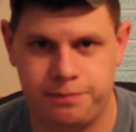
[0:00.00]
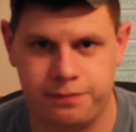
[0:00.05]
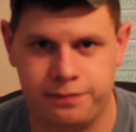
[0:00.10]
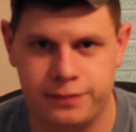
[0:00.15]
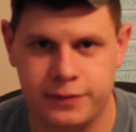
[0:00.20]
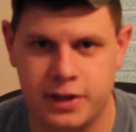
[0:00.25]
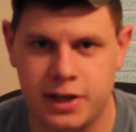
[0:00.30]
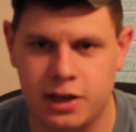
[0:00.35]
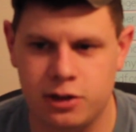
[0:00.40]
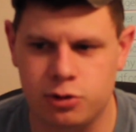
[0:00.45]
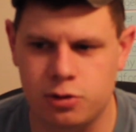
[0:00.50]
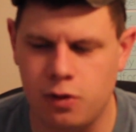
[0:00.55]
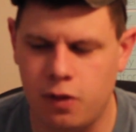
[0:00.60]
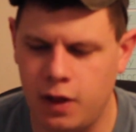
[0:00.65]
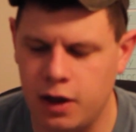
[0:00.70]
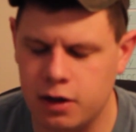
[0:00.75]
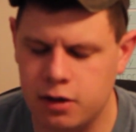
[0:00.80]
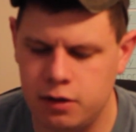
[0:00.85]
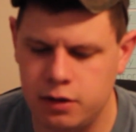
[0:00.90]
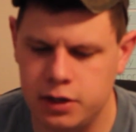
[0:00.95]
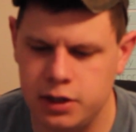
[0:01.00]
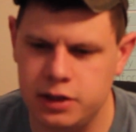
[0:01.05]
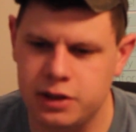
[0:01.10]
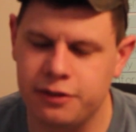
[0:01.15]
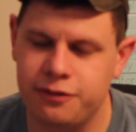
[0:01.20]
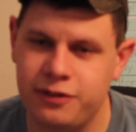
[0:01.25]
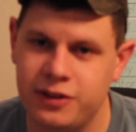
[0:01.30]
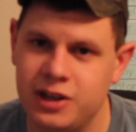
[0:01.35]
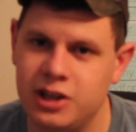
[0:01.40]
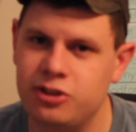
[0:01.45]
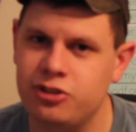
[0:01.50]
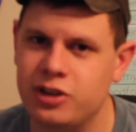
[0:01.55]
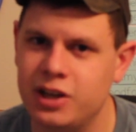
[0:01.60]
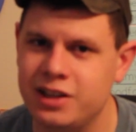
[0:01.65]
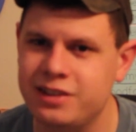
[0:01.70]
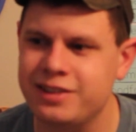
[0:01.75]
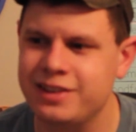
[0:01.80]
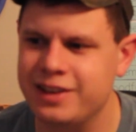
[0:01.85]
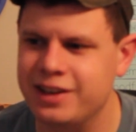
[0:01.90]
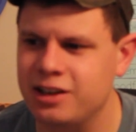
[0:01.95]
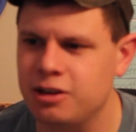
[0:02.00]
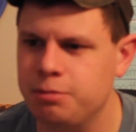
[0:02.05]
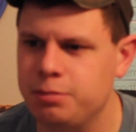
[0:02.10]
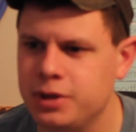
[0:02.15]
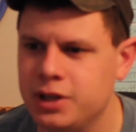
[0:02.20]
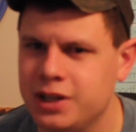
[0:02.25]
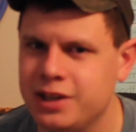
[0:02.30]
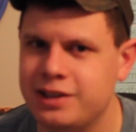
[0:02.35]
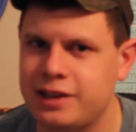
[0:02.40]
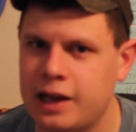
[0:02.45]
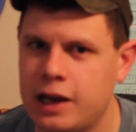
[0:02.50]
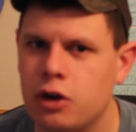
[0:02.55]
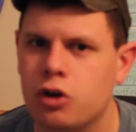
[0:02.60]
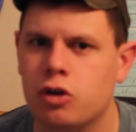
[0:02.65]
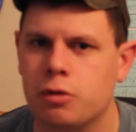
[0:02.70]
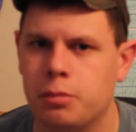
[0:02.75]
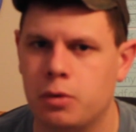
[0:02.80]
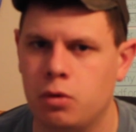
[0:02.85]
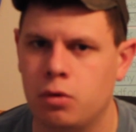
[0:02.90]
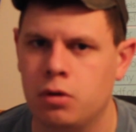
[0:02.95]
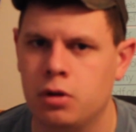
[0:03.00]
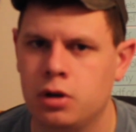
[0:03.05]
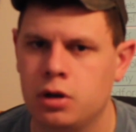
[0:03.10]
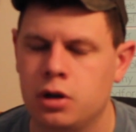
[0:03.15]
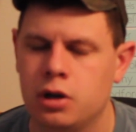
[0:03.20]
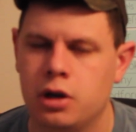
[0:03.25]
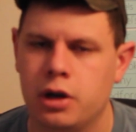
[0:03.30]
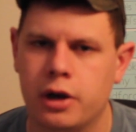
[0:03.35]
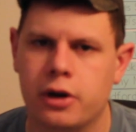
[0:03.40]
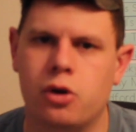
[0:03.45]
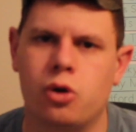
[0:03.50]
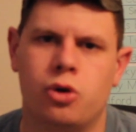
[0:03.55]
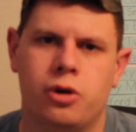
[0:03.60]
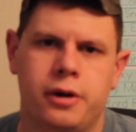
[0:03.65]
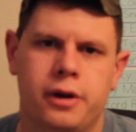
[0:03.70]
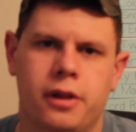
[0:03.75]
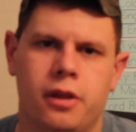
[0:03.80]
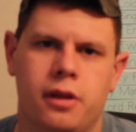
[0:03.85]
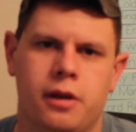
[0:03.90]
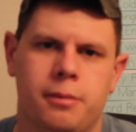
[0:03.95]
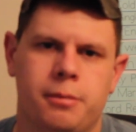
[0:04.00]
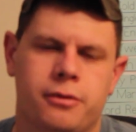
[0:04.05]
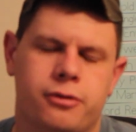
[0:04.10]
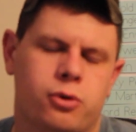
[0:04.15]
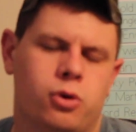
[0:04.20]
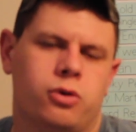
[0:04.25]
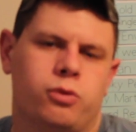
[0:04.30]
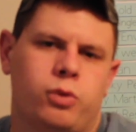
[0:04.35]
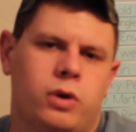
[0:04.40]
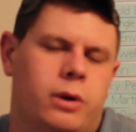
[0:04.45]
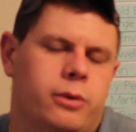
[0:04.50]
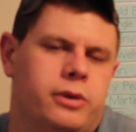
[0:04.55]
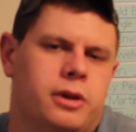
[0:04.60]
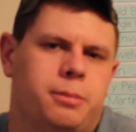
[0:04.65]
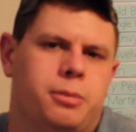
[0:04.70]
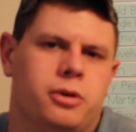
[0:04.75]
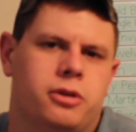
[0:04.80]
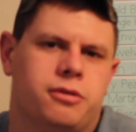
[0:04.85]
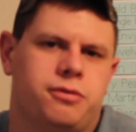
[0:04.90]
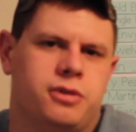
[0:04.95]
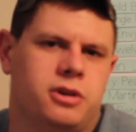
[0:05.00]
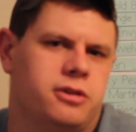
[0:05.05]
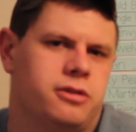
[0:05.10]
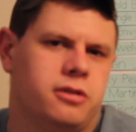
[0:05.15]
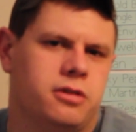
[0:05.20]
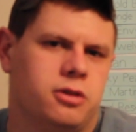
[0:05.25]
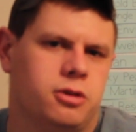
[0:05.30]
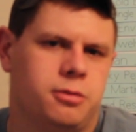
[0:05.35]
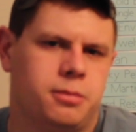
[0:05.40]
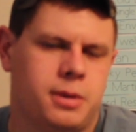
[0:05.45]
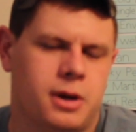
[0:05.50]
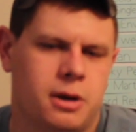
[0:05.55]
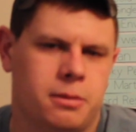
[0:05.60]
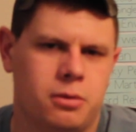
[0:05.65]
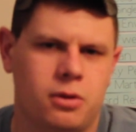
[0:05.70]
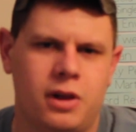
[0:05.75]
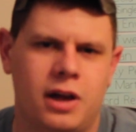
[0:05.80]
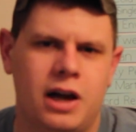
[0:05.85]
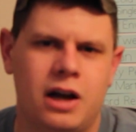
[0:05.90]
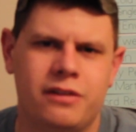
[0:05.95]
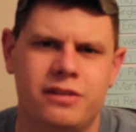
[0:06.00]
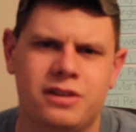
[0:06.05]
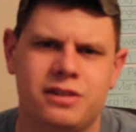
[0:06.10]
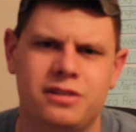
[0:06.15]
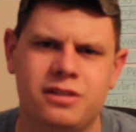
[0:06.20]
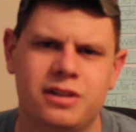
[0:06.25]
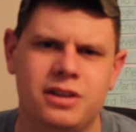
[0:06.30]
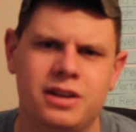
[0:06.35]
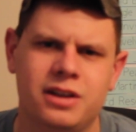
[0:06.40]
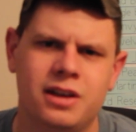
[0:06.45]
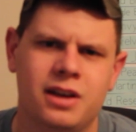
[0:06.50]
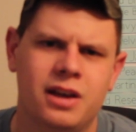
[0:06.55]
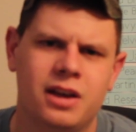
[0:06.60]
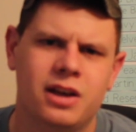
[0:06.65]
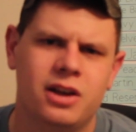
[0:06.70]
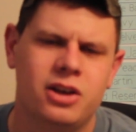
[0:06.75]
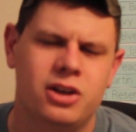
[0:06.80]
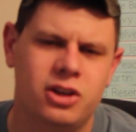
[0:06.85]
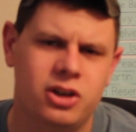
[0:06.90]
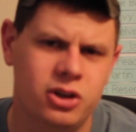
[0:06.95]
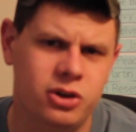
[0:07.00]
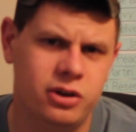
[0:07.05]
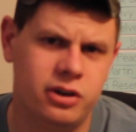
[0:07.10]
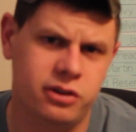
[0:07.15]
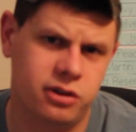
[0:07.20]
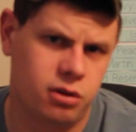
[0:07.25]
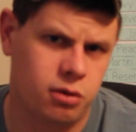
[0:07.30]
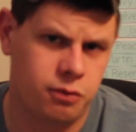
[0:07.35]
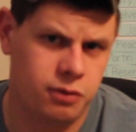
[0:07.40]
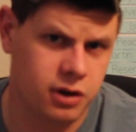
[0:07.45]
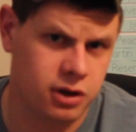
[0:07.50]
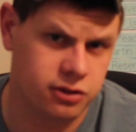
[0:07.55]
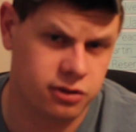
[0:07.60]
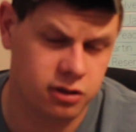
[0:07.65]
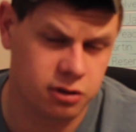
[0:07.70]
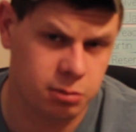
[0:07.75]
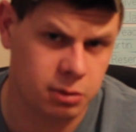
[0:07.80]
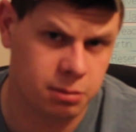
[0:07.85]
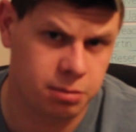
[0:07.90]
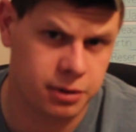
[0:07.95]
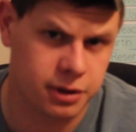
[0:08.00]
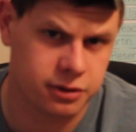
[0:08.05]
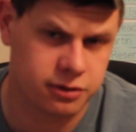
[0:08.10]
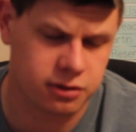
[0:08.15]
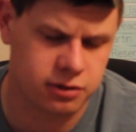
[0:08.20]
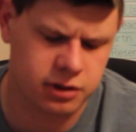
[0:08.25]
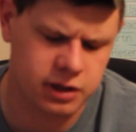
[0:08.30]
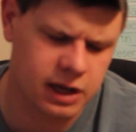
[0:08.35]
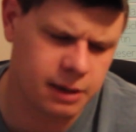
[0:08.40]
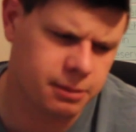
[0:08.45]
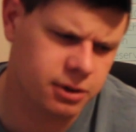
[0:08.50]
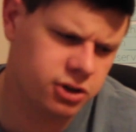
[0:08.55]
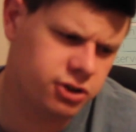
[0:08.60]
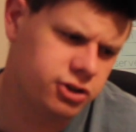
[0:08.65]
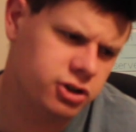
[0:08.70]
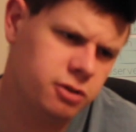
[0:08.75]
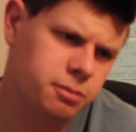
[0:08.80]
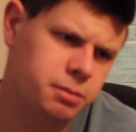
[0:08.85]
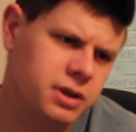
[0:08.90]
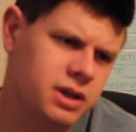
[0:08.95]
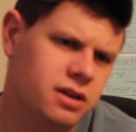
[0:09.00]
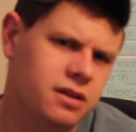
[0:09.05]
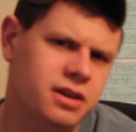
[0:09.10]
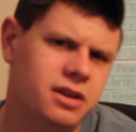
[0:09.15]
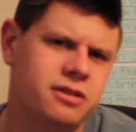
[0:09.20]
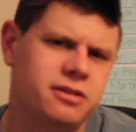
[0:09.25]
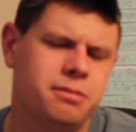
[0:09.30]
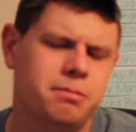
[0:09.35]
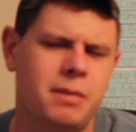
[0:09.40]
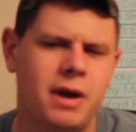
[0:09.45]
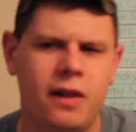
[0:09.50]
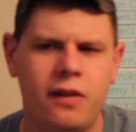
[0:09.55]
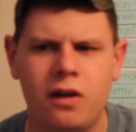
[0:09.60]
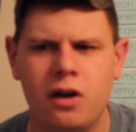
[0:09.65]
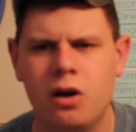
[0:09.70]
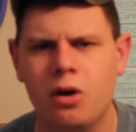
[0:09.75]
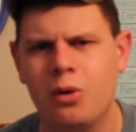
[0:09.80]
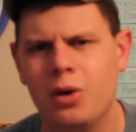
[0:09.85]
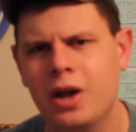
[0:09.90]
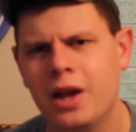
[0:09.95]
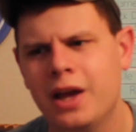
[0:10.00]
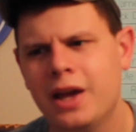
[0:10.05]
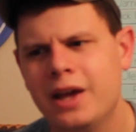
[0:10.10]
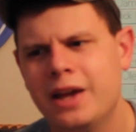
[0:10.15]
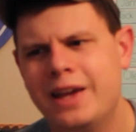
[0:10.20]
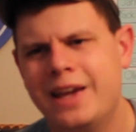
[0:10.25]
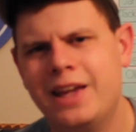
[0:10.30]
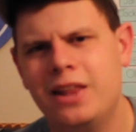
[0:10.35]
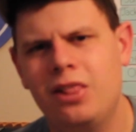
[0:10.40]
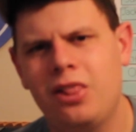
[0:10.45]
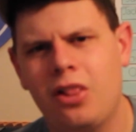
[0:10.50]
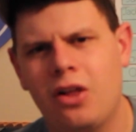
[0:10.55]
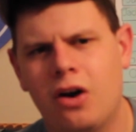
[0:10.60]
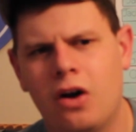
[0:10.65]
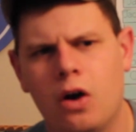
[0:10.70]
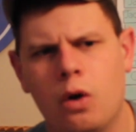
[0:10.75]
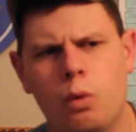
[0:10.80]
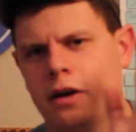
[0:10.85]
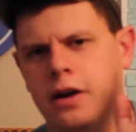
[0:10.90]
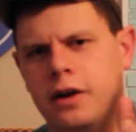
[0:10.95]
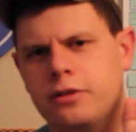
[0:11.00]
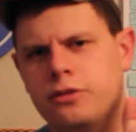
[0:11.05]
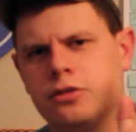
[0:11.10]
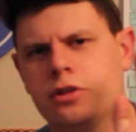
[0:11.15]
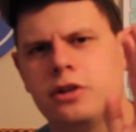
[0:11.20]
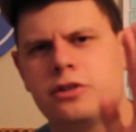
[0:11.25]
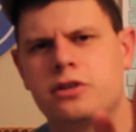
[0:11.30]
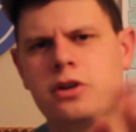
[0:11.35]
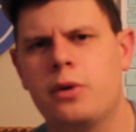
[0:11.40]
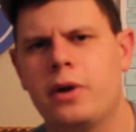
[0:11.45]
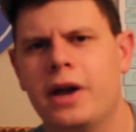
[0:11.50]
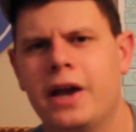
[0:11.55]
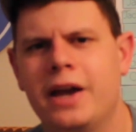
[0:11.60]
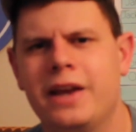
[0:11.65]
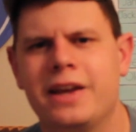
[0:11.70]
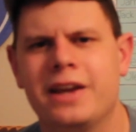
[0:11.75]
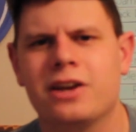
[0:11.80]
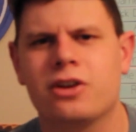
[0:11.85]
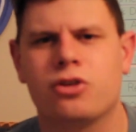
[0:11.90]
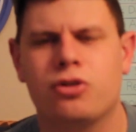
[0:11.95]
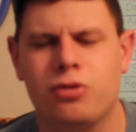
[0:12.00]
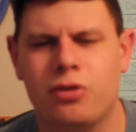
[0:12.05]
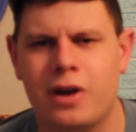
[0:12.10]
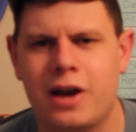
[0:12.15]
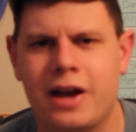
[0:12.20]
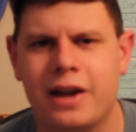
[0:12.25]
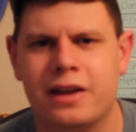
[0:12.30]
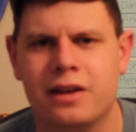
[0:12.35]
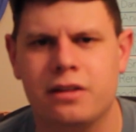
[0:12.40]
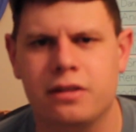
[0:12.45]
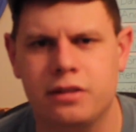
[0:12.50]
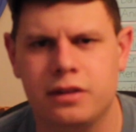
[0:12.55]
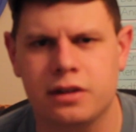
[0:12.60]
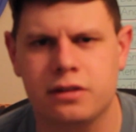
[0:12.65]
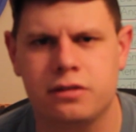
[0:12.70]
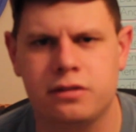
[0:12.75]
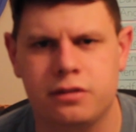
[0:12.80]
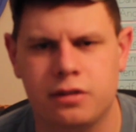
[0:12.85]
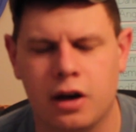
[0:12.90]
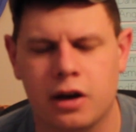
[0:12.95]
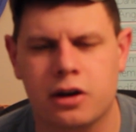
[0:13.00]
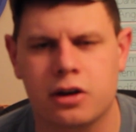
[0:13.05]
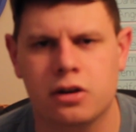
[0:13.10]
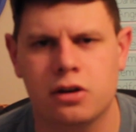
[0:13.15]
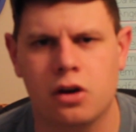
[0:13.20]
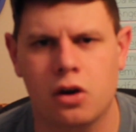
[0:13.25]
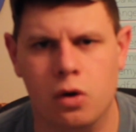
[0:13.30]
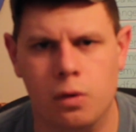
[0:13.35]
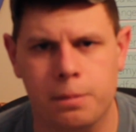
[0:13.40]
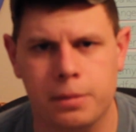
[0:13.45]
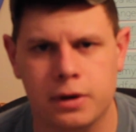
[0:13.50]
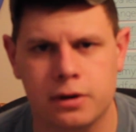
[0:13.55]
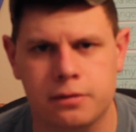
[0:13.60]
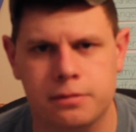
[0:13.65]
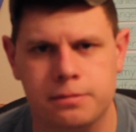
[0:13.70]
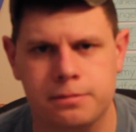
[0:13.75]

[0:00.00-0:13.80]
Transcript: Okay, so luckily the finish isn't going to be terrible, according to them. Of course, why would they put the finish to be terrible? Obviously, who knows if the finish is going to be pleasant or not. But it should be at least mellow and long. Alright, so let's go ahead and crack this sucker open.